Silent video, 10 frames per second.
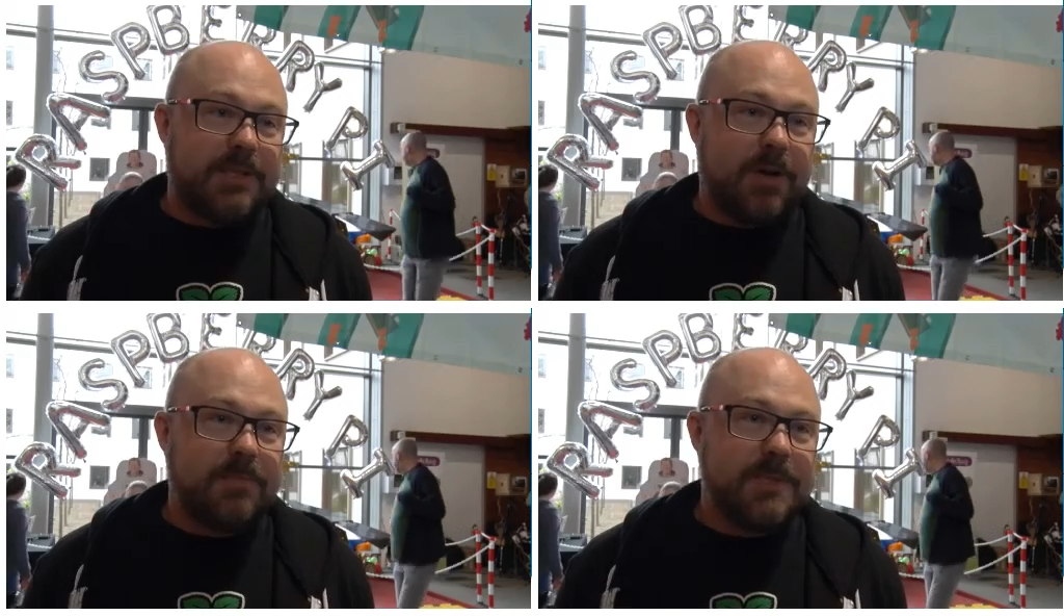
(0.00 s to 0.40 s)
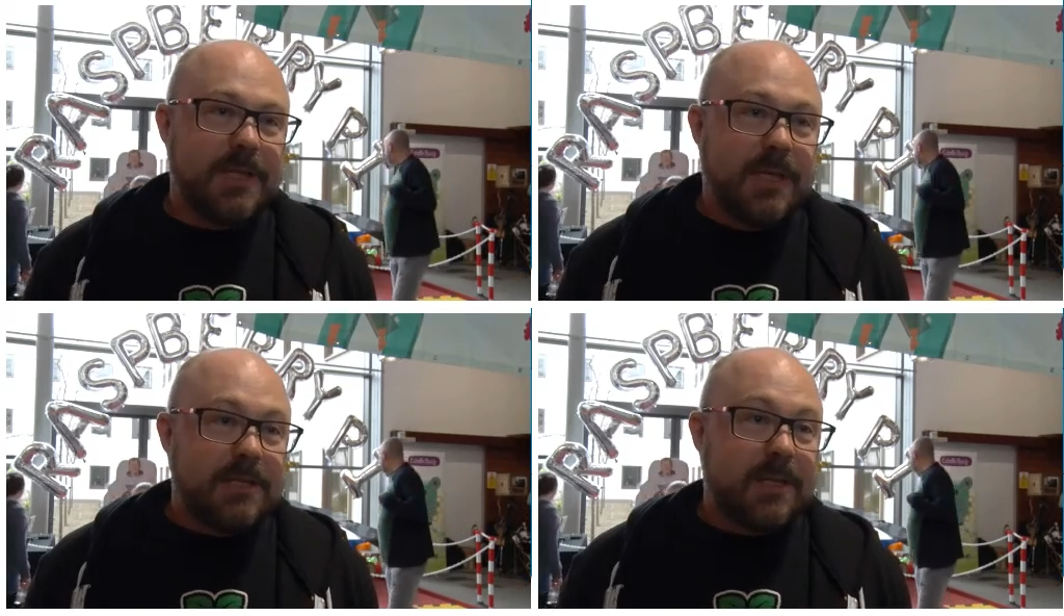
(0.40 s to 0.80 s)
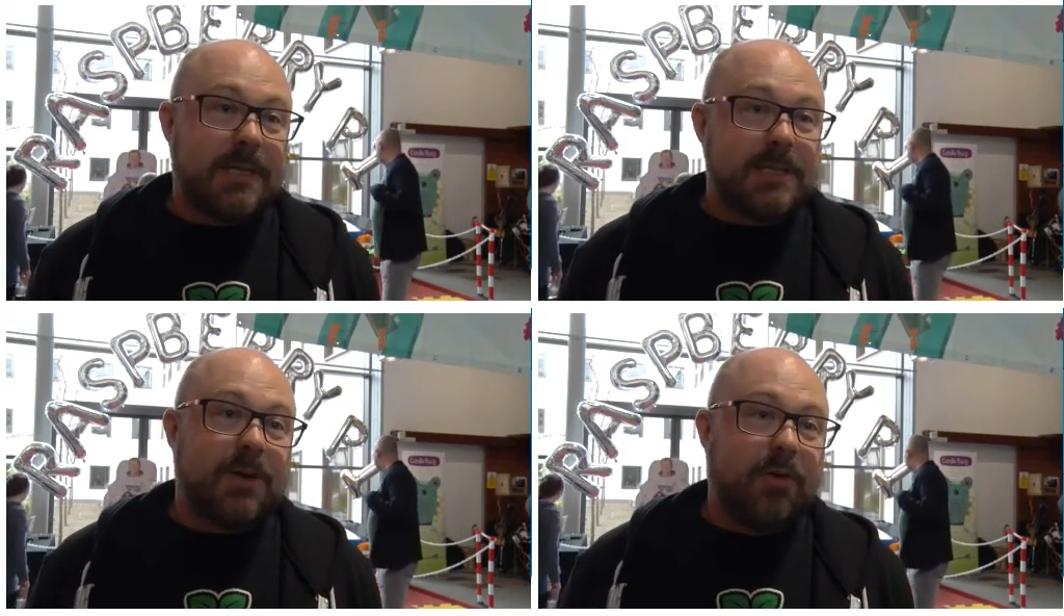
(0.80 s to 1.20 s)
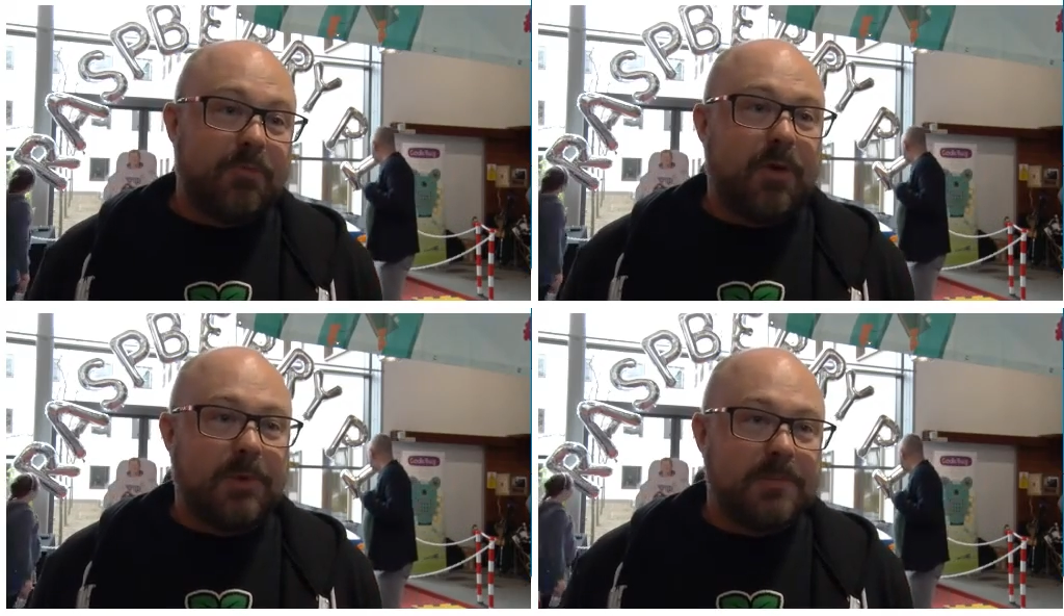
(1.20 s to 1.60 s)
jobs, so they can solve
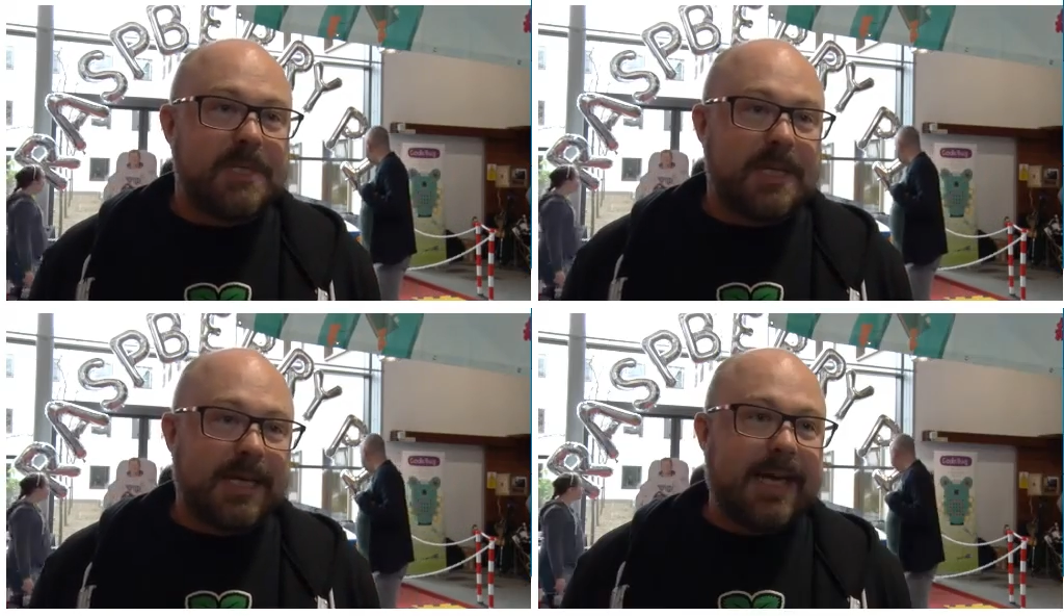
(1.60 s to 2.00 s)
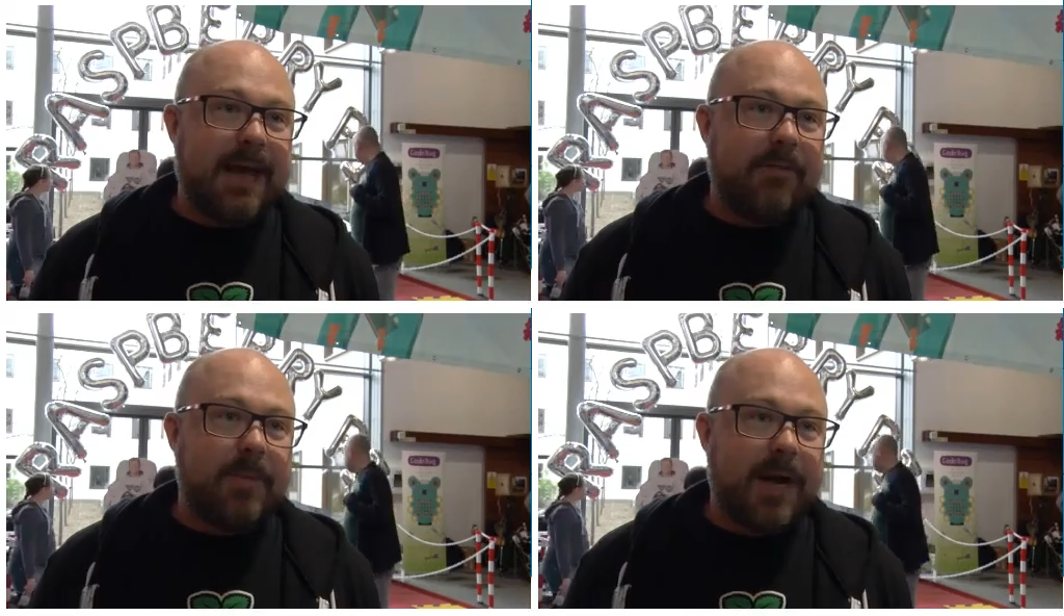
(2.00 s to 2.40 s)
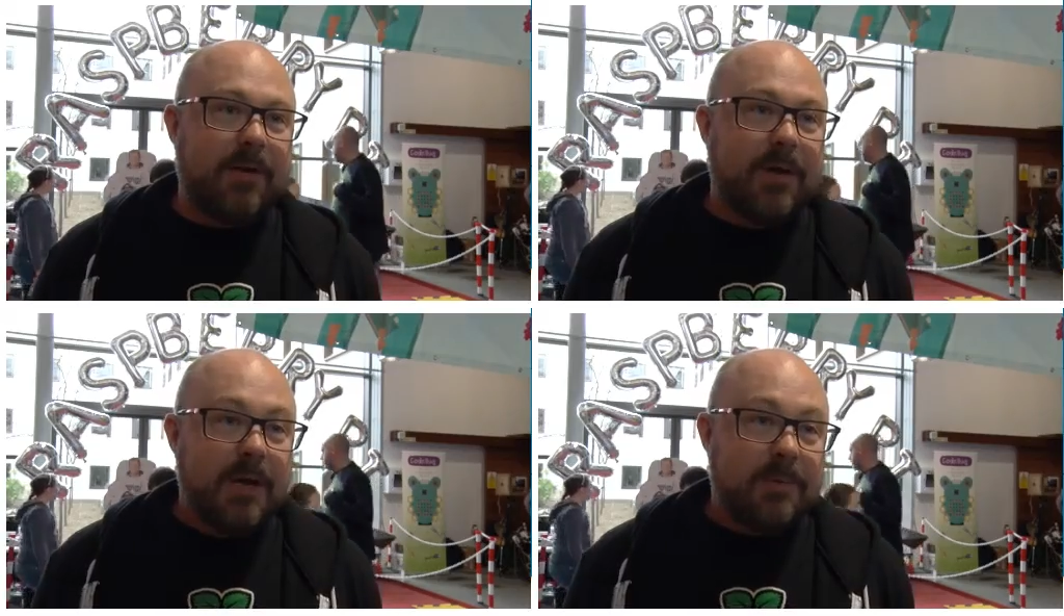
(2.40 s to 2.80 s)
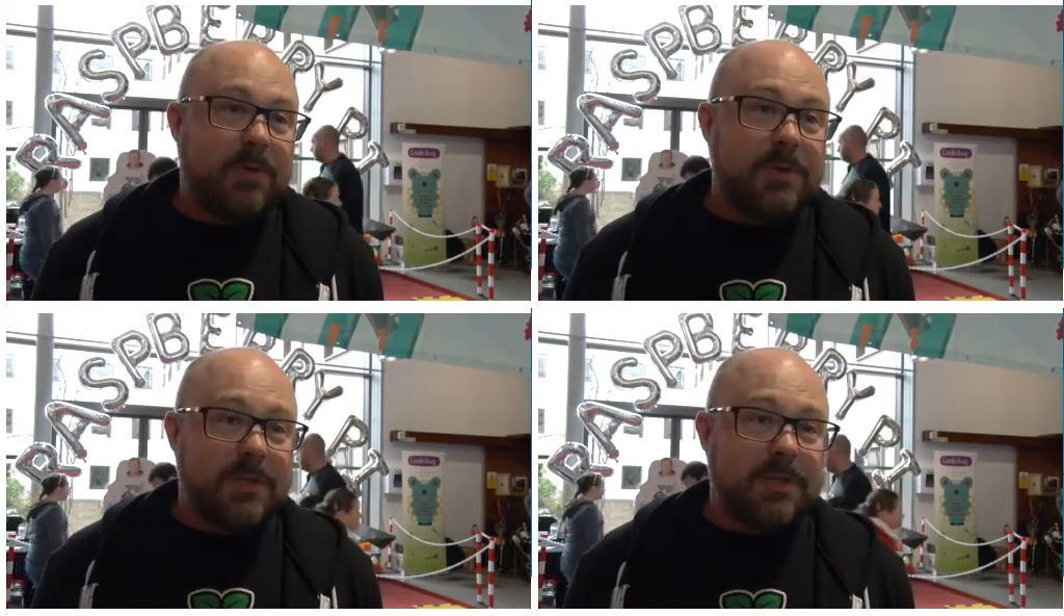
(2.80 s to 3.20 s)
problems that they care about, but
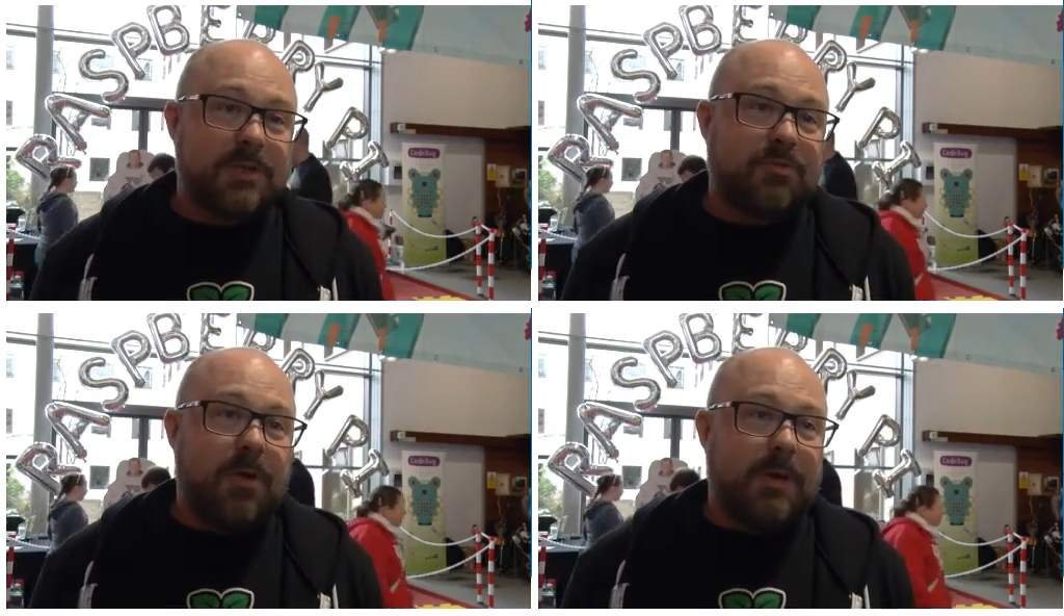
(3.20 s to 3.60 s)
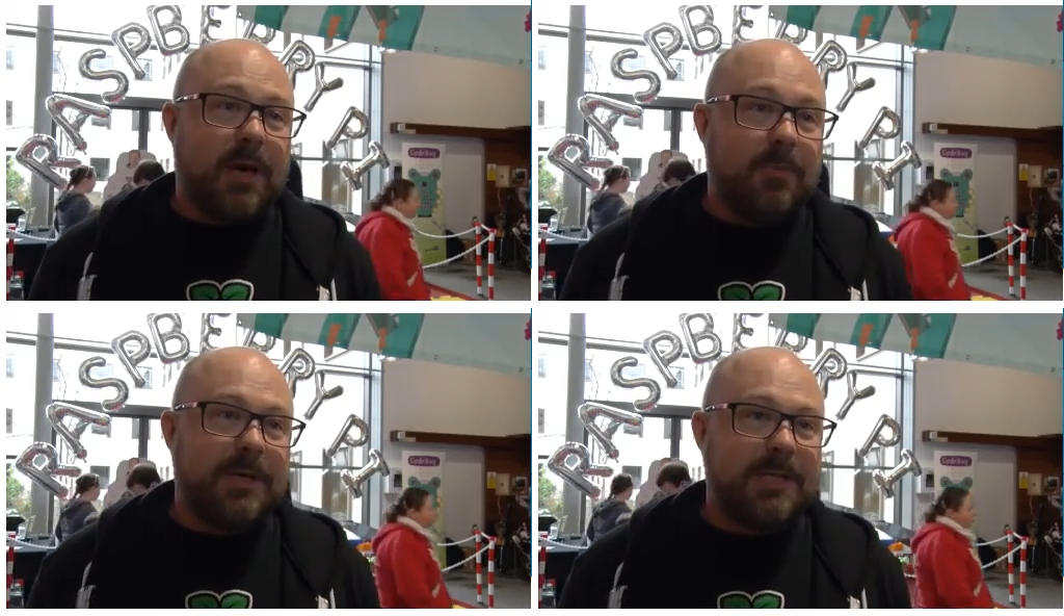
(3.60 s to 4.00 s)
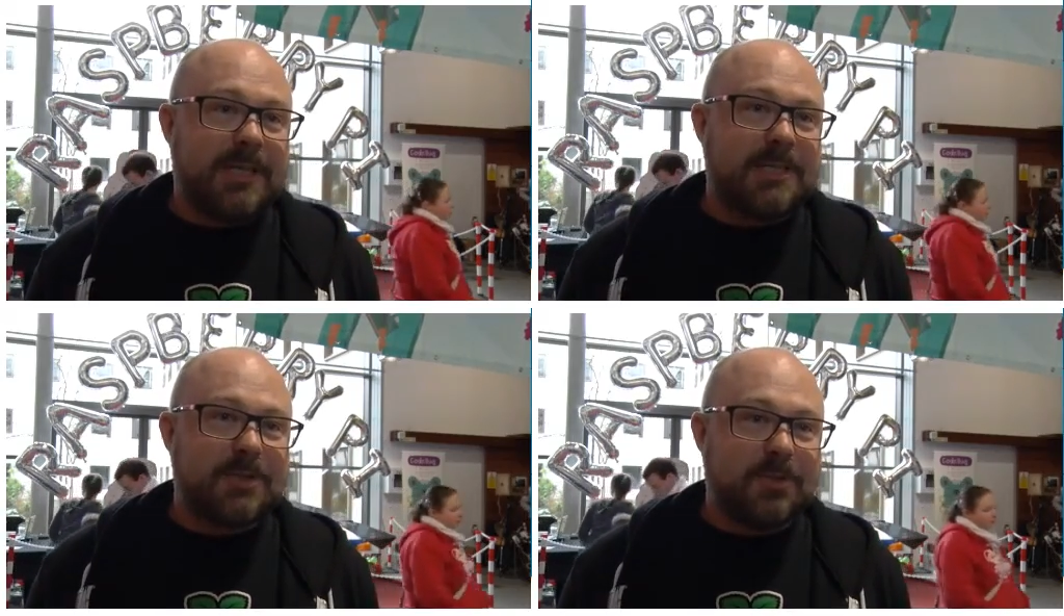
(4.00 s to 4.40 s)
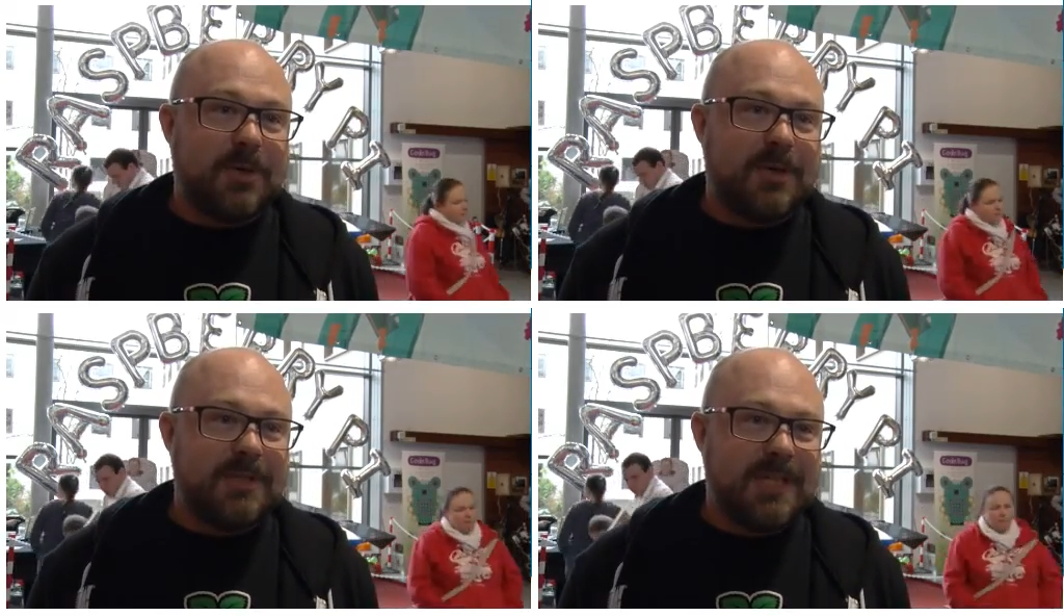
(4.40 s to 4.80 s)
also just growing up in a digital
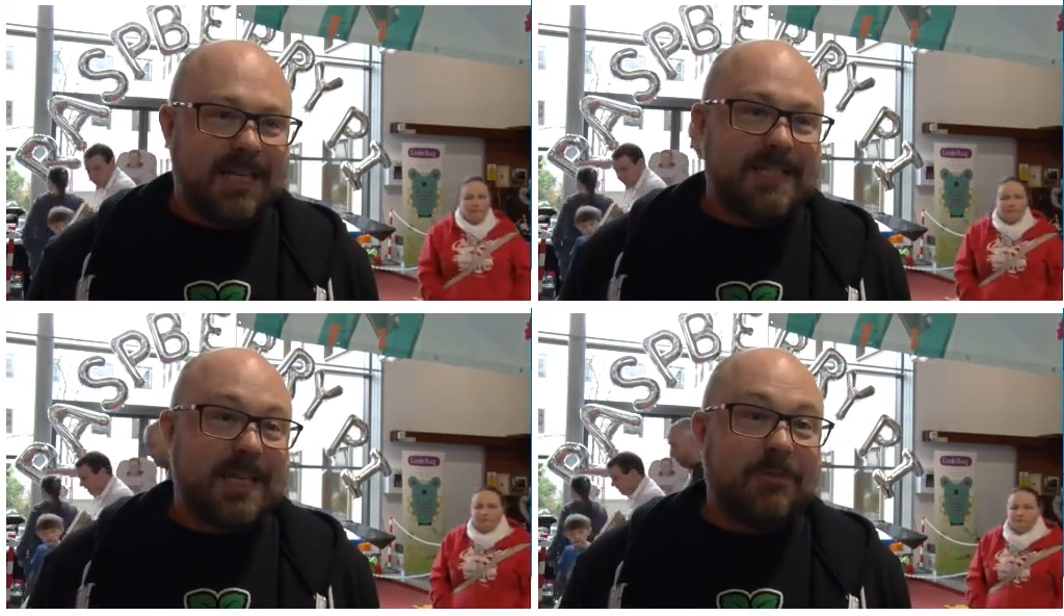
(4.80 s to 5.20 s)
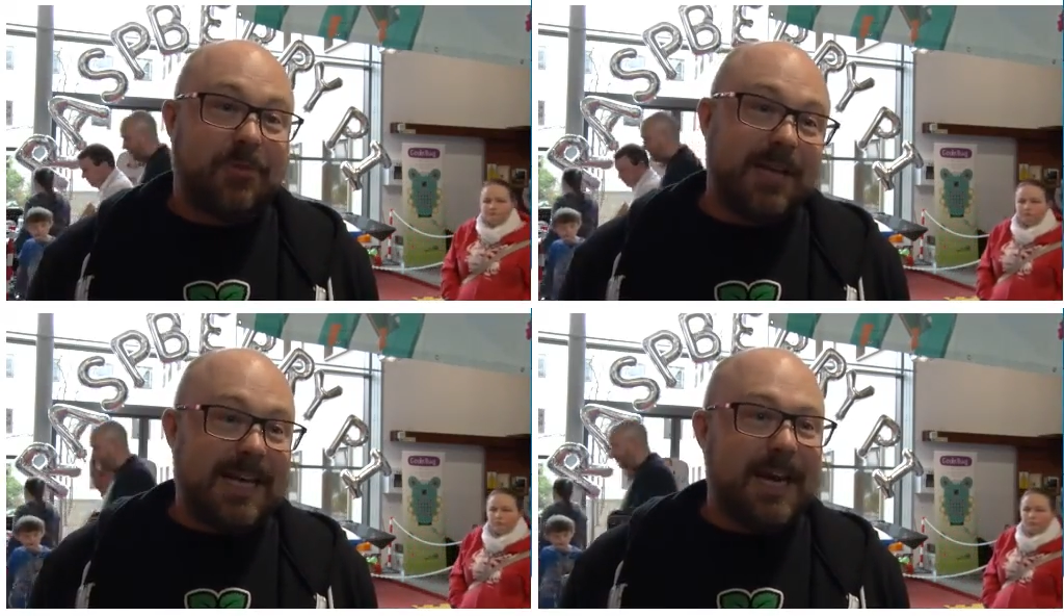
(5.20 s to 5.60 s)
world, it's like really